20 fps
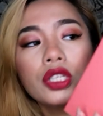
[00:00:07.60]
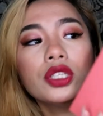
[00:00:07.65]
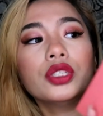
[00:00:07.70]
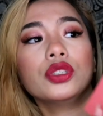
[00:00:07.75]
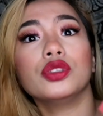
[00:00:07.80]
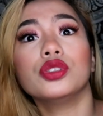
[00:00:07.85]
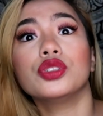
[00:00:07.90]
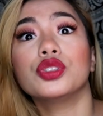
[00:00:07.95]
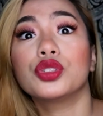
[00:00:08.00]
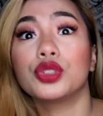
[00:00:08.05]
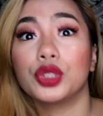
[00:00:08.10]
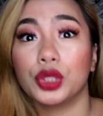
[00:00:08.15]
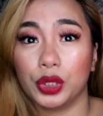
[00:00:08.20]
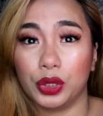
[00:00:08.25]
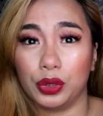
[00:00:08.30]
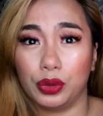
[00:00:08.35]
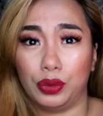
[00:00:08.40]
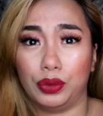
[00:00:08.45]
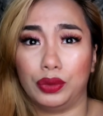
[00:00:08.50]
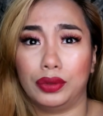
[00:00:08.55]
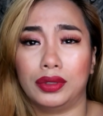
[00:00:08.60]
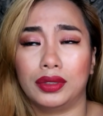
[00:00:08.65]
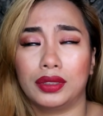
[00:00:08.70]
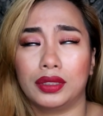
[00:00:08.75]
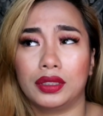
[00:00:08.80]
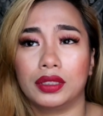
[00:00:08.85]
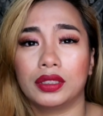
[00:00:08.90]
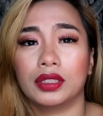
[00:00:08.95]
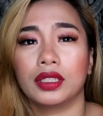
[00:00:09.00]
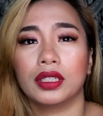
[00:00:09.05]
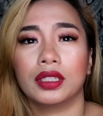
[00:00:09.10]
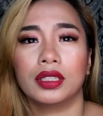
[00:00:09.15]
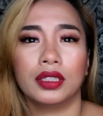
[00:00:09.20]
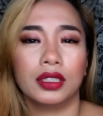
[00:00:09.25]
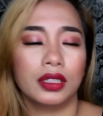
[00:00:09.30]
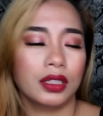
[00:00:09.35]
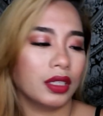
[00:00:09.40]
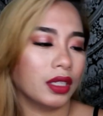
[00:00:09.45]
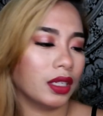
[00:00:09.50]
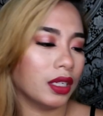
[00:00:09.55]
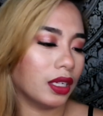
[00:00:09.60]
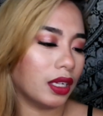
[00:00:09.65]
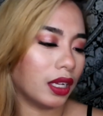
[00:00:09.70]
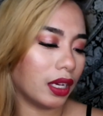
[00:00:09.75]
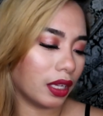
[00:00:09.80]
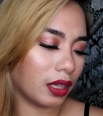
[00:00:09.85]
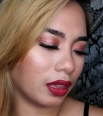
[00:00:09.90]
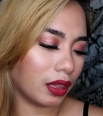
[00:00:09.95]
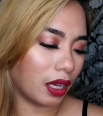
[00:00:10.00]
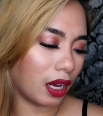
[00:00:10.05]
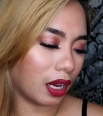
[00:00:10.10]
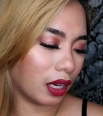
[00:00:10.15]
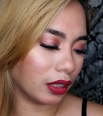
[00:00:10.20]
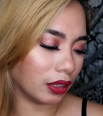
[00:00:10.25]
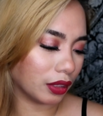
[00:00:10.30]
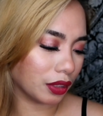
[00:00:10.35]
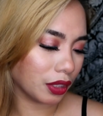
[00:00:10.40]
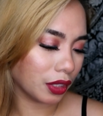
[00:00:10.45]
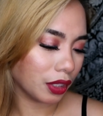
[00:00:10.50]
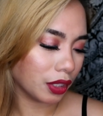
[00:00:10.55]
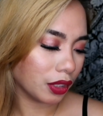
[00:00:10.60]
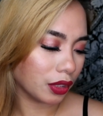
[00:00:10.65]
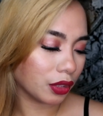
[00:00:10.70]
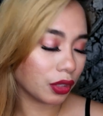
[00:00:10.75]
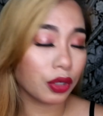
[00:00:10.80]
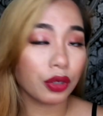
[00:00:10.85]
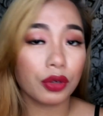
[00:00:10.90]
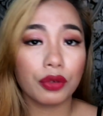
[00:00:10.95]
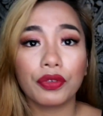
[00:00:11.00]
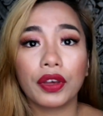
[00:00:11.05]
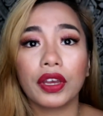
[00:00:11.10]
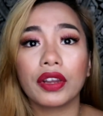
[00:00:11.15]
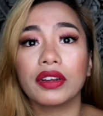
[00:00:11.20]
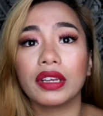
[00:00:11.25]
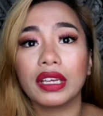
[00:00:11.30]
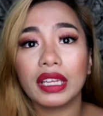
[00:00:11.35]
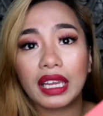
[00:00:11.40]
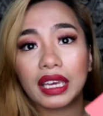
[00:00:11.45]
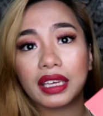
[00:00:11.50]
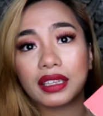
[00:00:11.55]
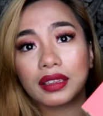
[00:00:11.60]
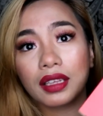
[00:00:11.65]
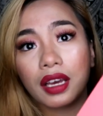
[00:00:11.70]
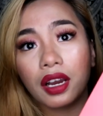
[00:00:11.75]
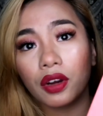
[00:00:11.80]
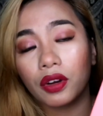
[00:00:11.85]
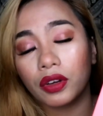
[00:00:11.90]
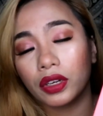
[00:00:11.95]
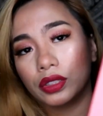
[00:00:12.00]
LUSTROUS. Like that. So, very late na ako.